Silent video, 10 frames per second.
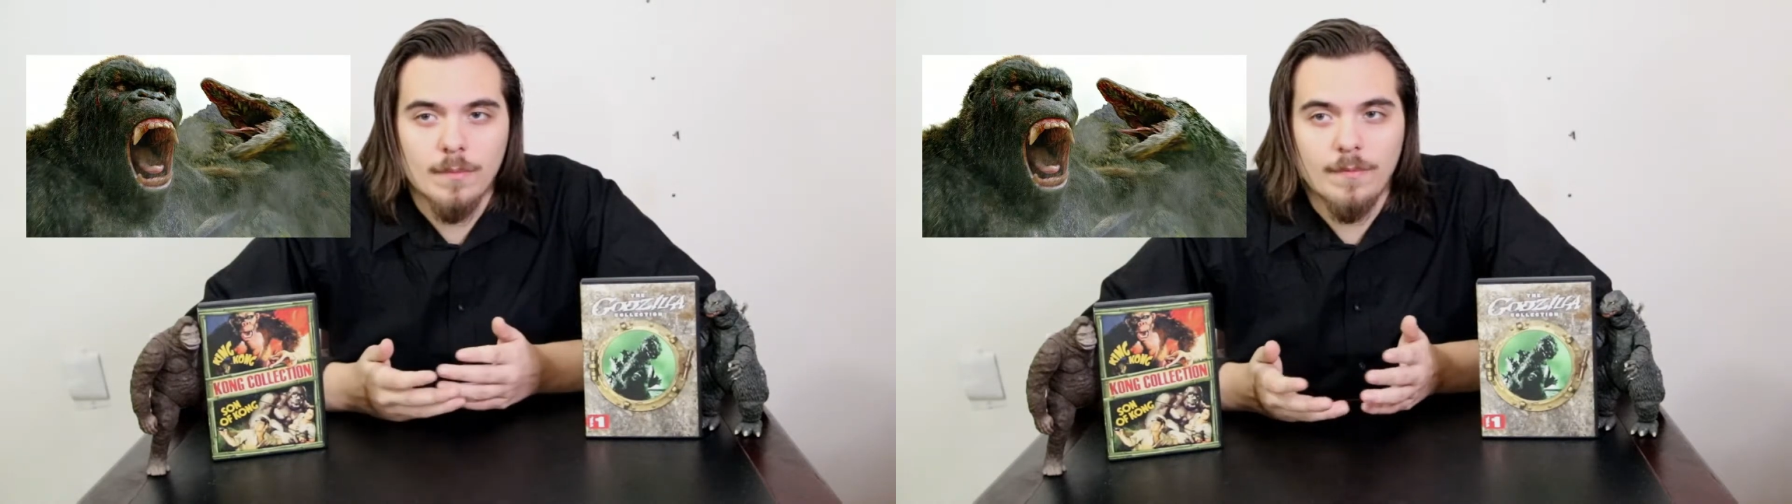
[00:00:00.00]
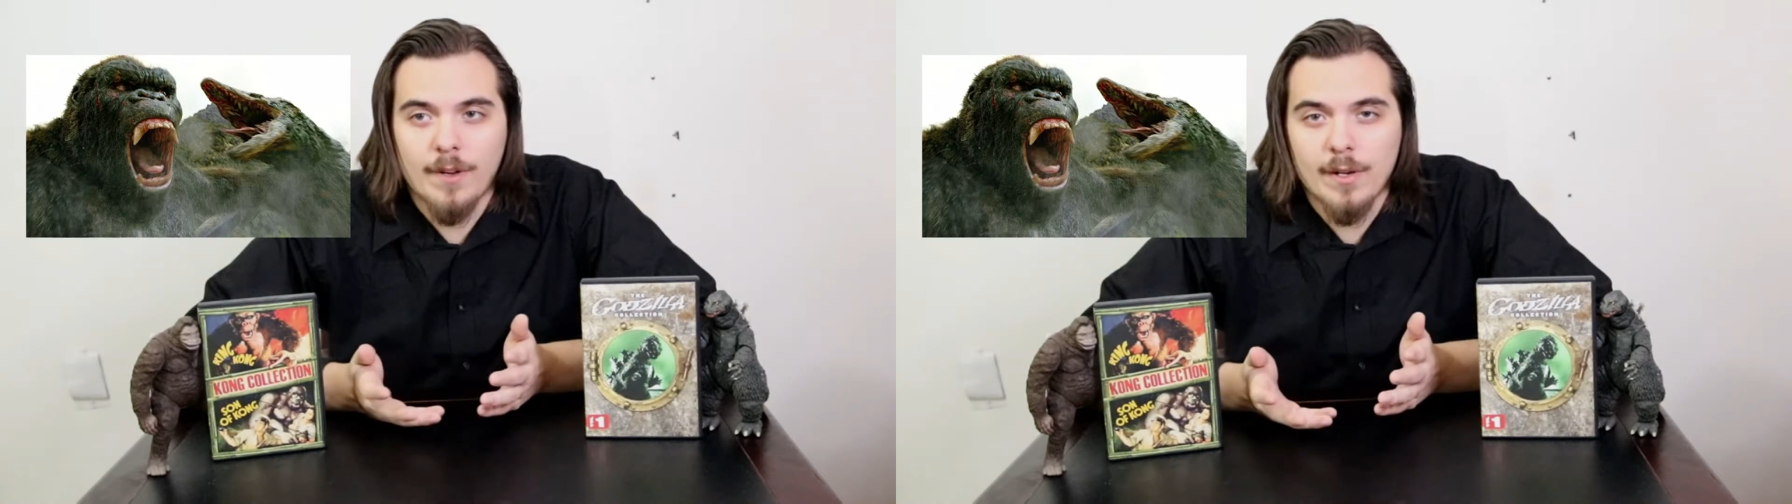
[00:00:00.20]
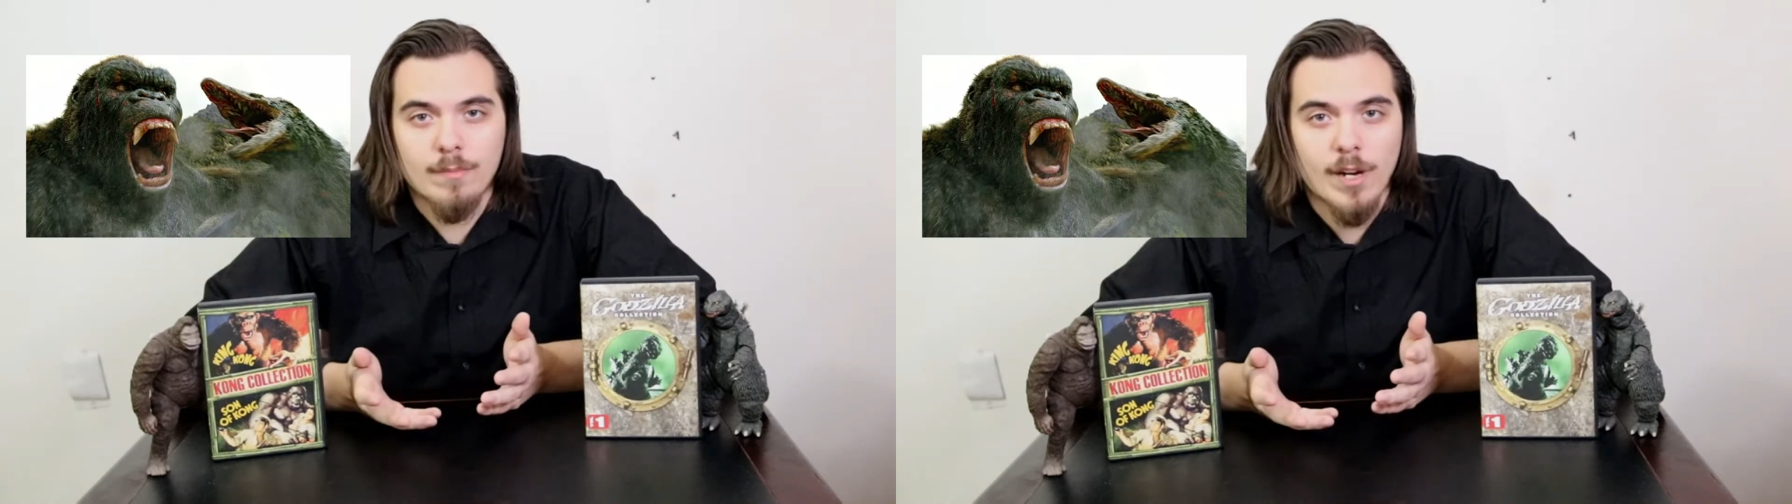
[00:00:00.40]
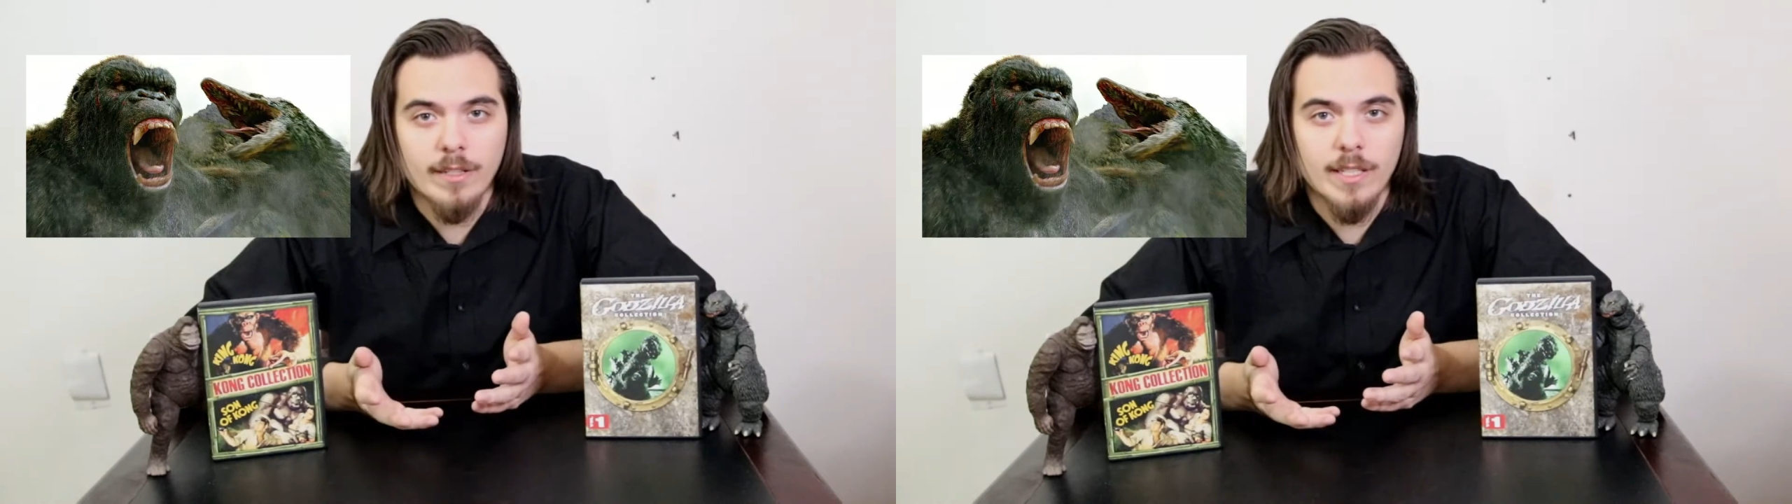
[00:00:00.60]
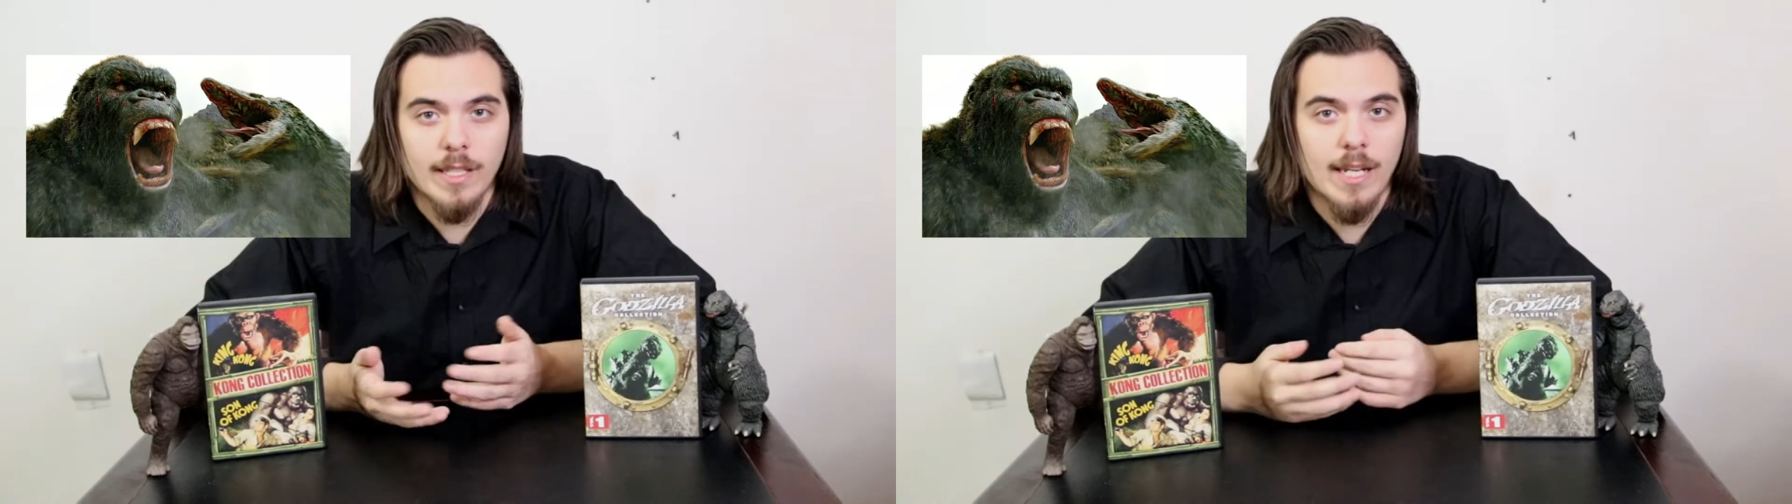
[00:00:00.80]
very
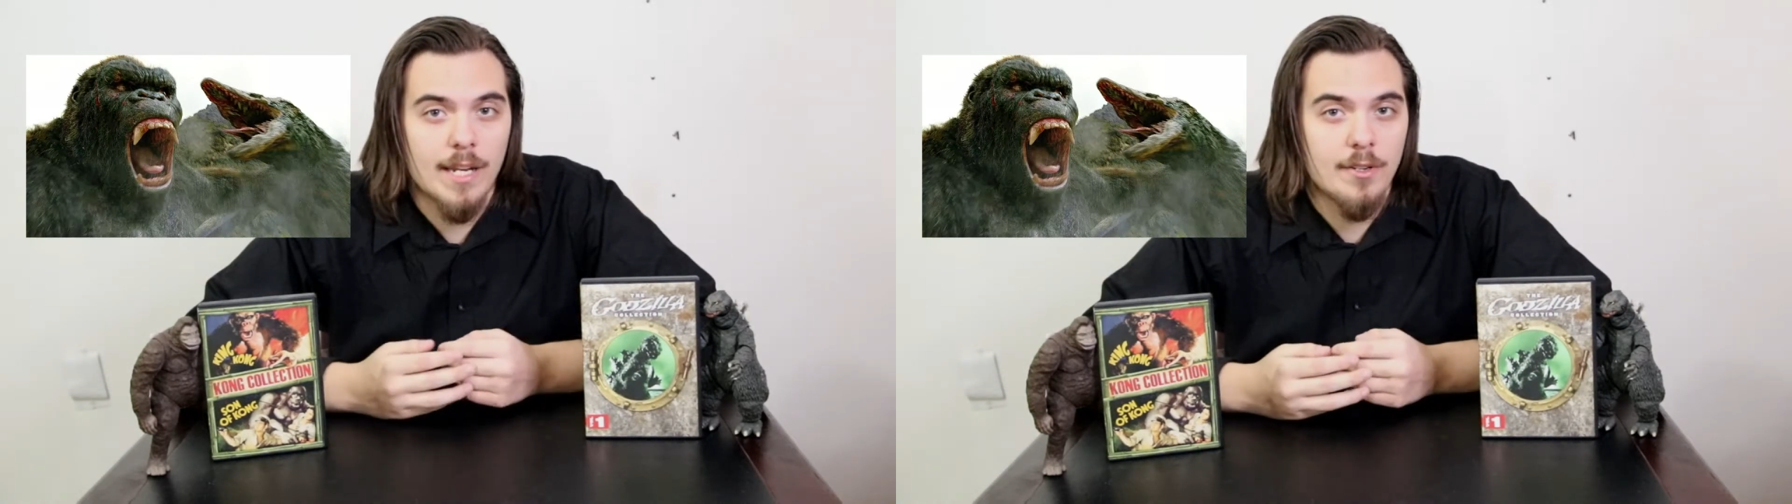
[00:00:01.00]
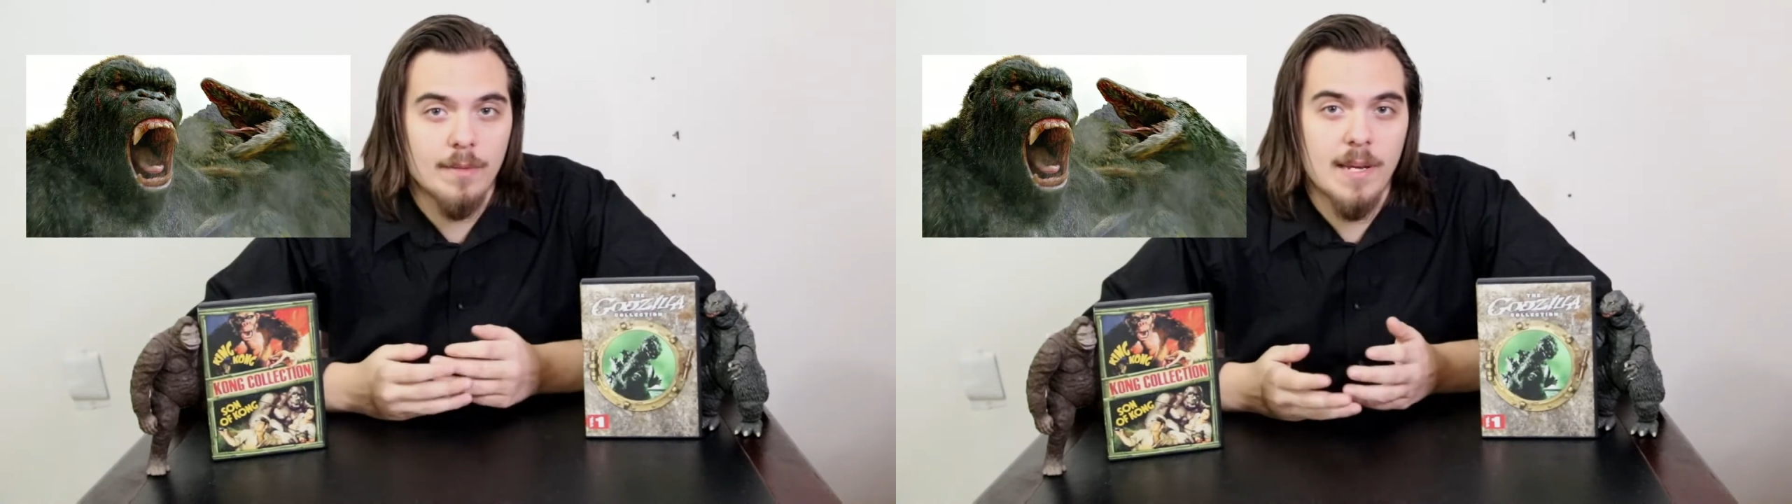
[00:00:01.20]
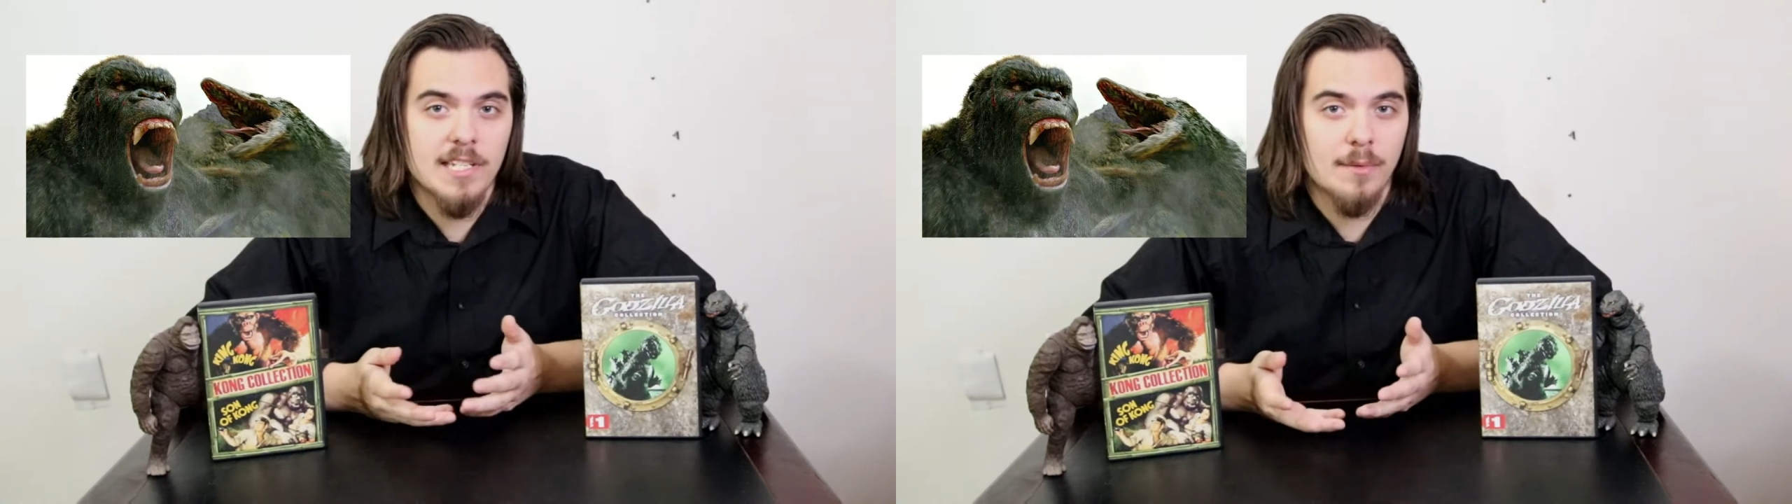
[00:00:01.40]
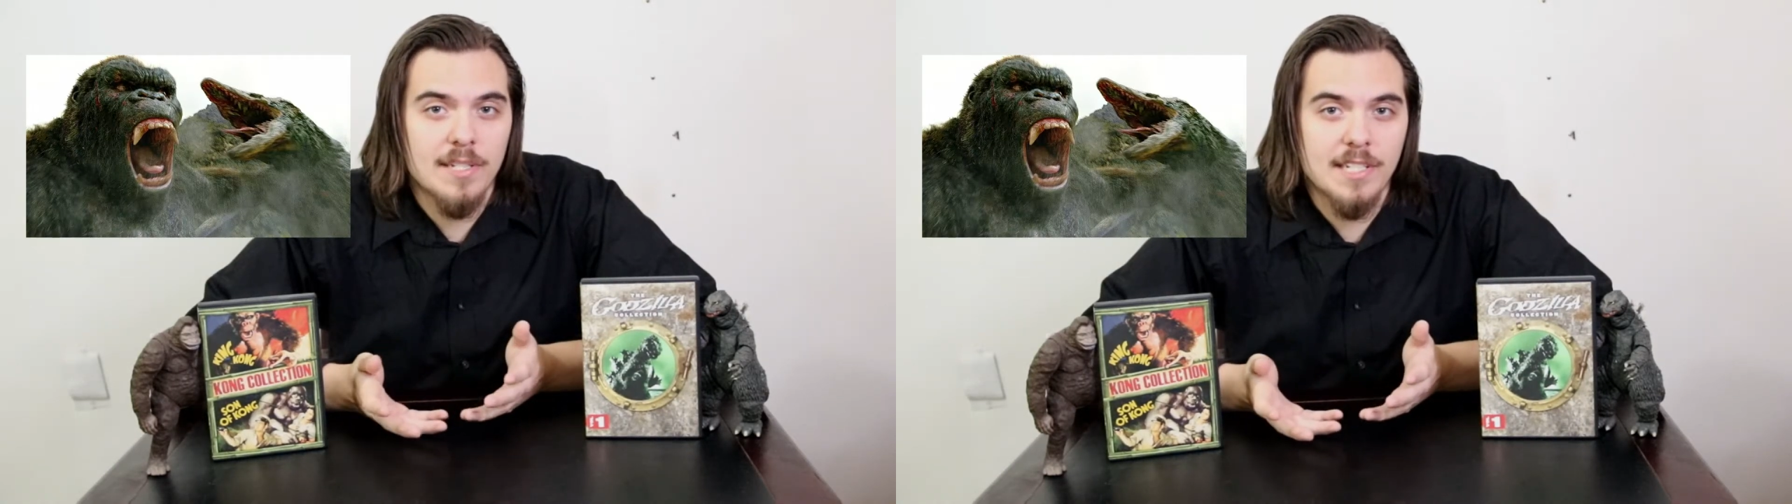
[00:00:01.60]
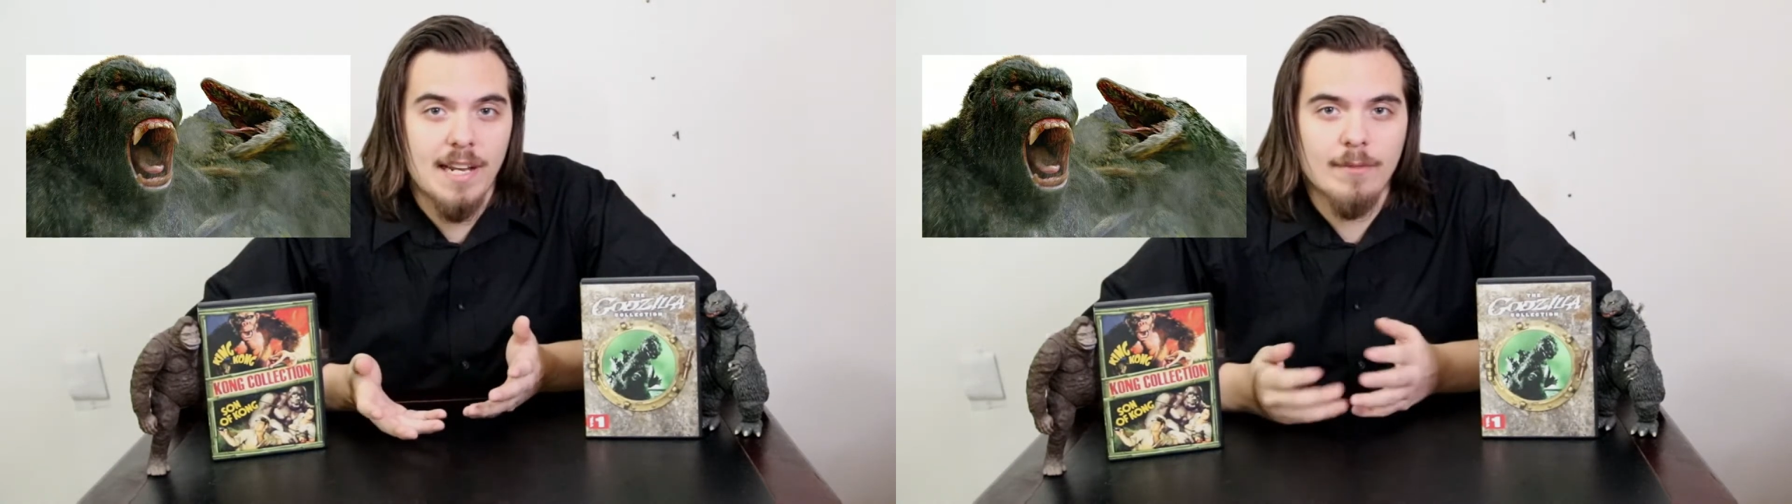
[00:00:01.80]
brightly lit and you could basically
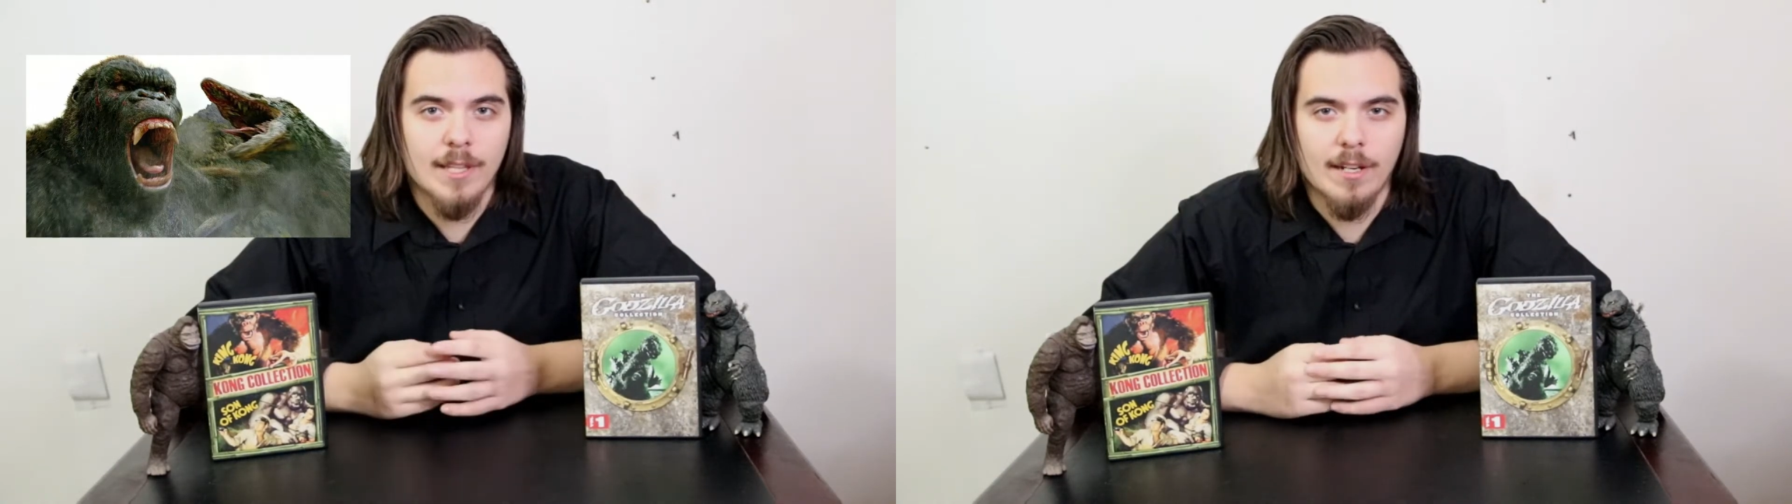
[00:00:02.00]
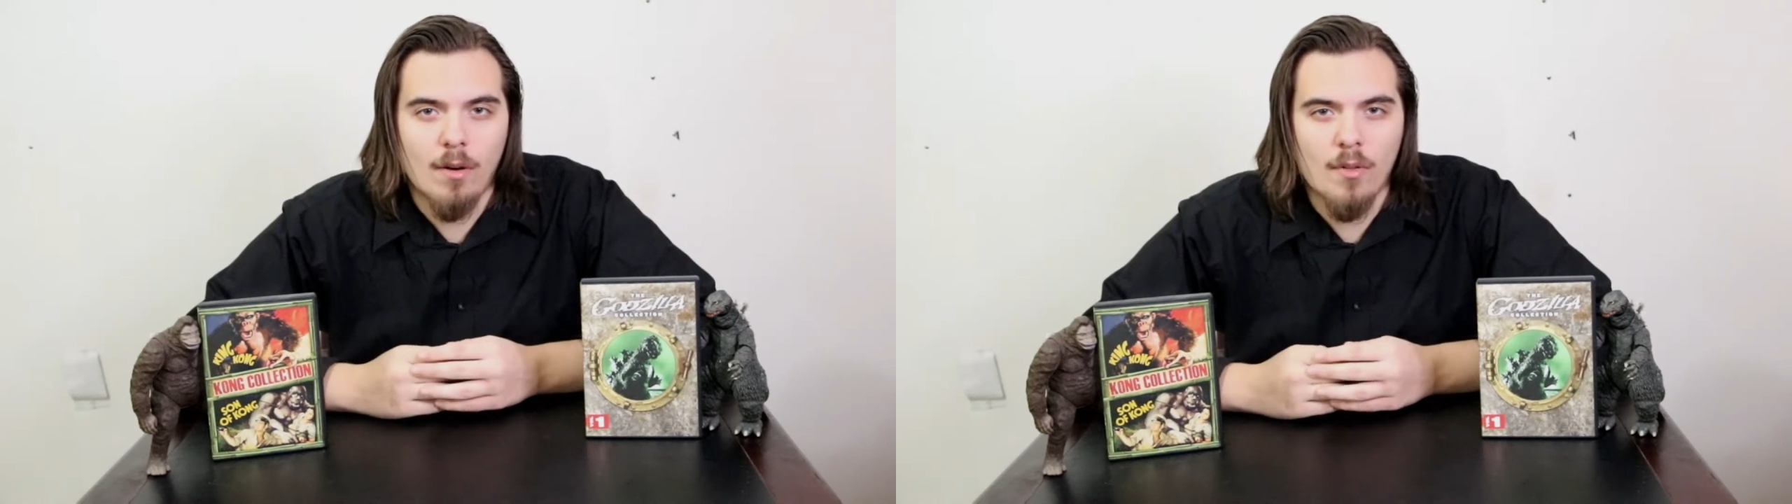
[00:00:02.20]
see everything,